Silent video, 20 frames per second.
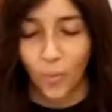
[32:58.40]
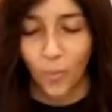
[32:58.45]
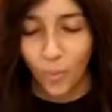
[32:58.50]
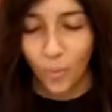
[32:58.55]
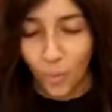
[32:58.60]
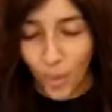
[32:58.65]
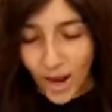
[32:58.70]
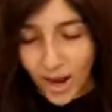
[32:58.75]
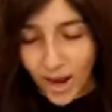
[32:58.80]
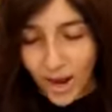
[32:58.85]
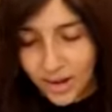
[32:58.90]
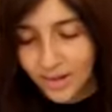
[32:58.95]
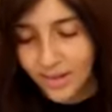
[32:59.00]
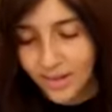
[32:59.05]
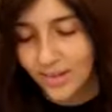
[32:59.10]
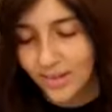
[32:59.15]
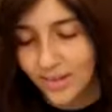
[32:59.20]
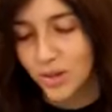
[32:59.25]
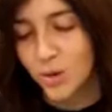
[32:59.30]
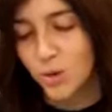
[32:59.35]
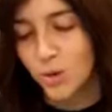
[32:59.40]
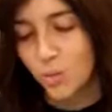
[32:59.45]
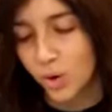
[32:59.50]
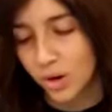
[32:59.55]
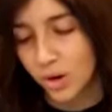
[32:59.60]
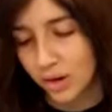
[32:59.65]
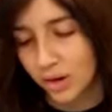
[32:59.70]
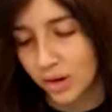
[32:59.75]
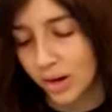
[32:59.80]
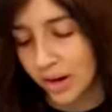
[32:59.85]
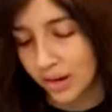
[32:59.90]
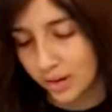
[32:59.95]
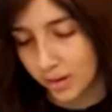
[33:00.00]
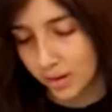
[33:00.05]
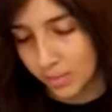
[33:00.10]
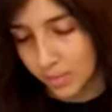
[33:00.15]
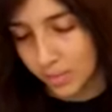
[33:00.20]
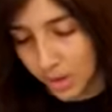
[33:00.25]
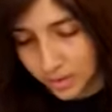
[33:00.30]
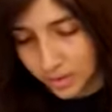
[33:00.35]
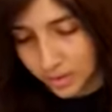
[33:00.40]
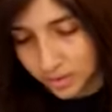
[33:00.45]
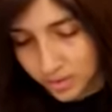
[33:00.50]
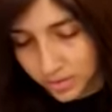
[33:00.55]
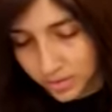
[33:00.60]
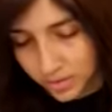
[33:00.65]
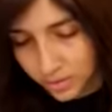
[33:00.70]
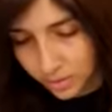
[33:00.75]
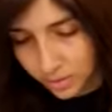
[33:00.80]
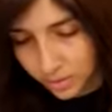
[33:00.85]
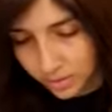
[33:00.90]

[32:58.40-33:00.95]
when you were in your mother's,